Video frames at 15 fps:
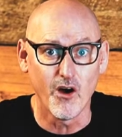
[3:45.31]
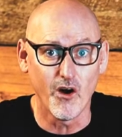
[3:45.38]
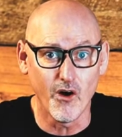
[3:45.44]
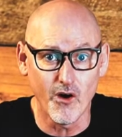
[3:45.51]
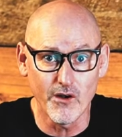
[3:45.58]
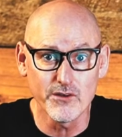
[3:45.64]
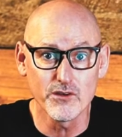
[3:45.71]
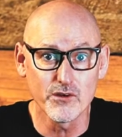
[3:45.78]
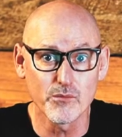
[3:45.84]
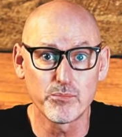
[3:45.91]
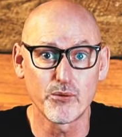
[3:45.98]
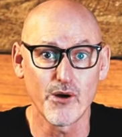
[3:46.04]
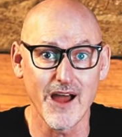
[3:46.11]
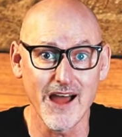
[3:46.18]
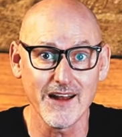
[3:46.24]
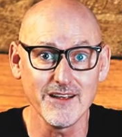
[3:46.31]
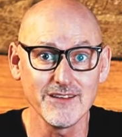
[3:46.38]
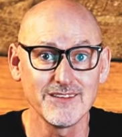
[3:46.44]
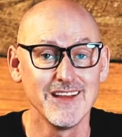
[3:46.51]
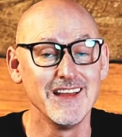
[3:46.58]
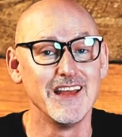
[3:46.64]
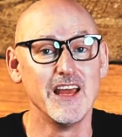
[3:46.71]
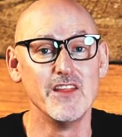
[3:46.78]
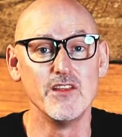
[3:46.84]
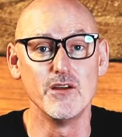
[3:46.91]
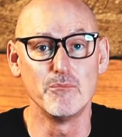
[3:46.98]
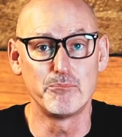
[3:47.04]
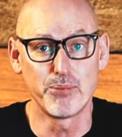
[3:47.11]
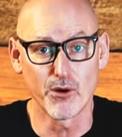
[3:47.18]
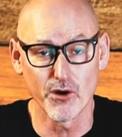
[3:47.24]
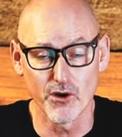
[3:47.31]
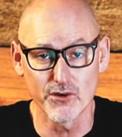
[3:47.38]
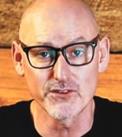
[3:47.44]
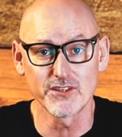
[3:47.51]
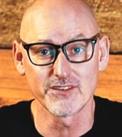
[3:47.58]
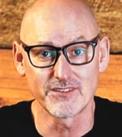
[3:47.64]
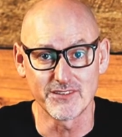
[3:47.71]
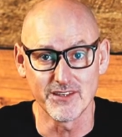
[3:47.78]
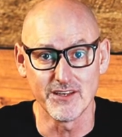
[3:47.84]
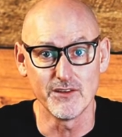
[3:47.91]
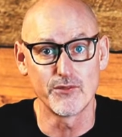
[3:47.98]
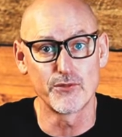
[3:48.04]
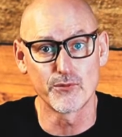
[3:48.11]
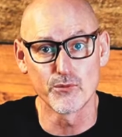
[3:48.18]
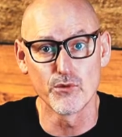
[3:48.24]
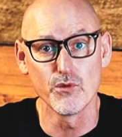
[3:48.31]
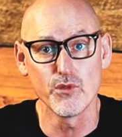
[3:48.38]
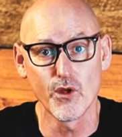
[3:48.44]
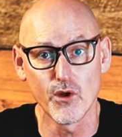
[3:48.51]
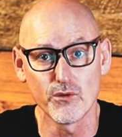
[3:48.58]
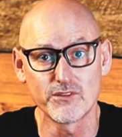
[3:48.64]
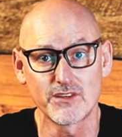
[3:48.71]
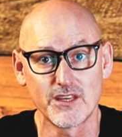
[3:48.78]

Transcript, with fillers: on your product and then purchasing through those